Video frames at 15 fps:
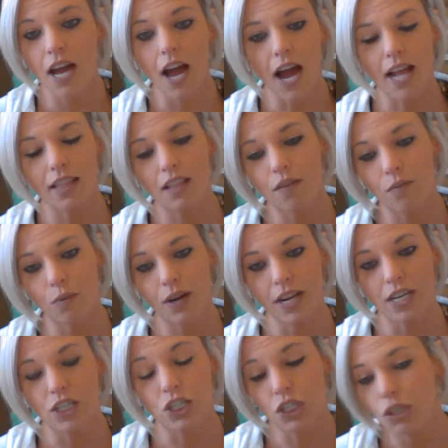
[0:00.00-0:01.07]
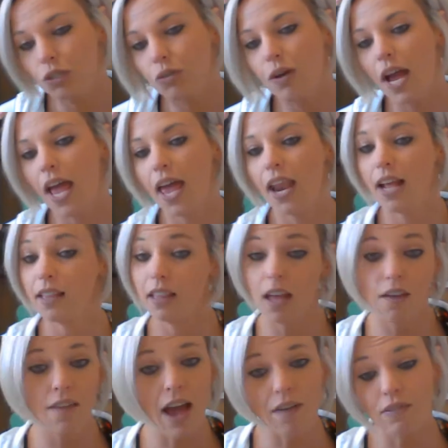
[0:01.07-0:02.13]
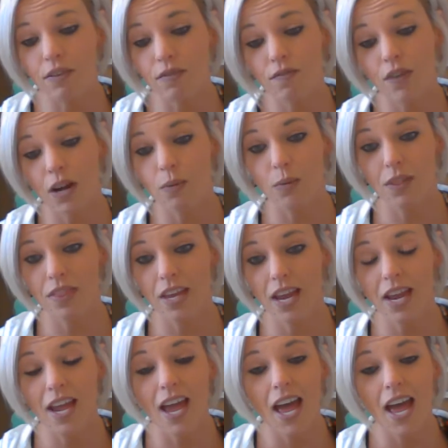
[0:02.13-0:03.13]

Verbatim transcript: I love what I do, and I love having fun with it.